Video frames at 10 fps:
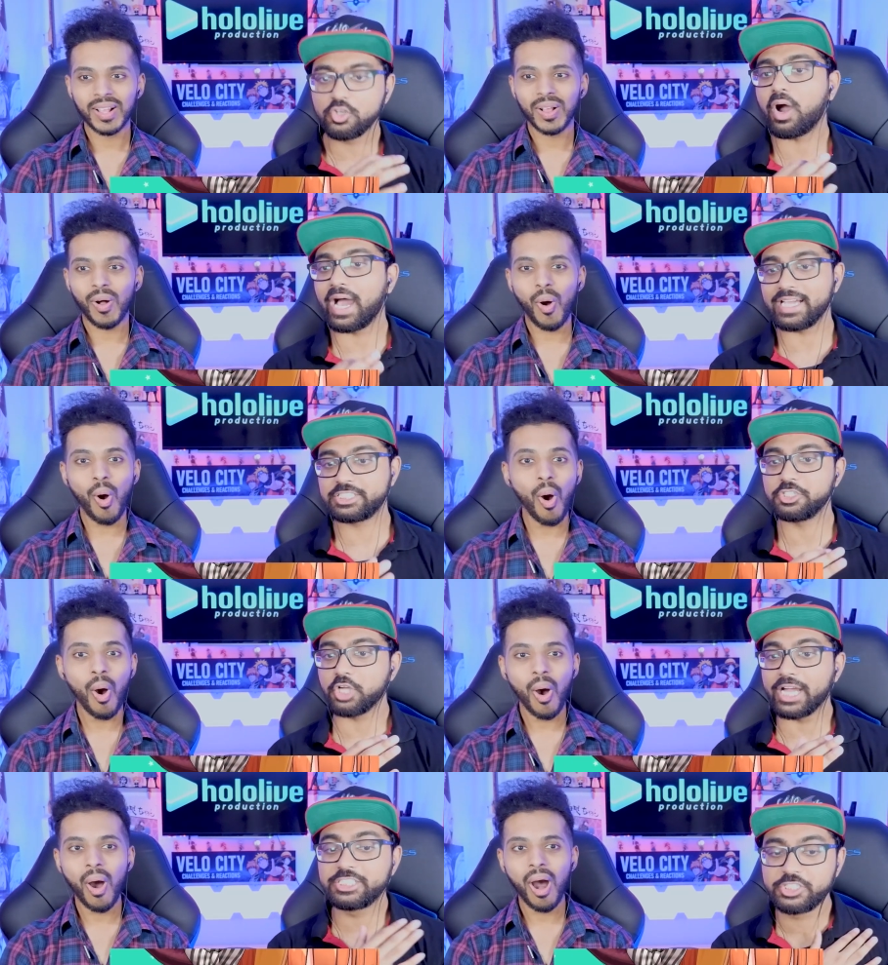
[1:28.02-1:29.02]
Speaker 1: Yo, I
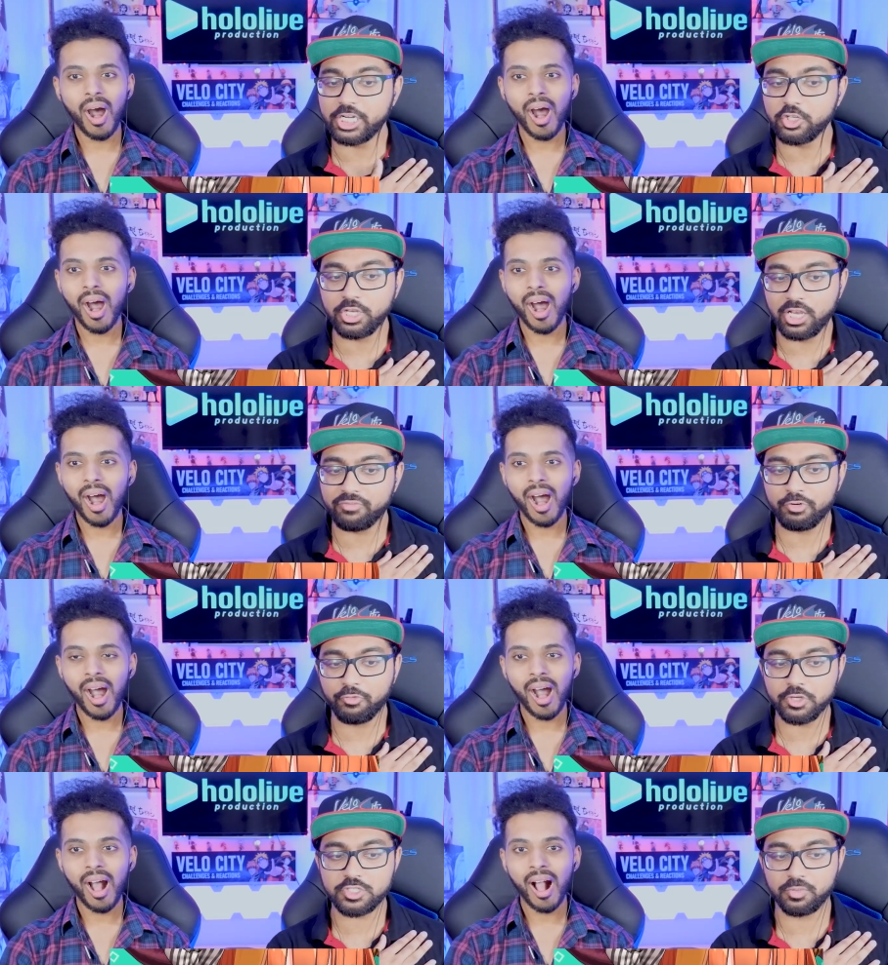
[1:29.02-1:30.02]
genuinely love her voice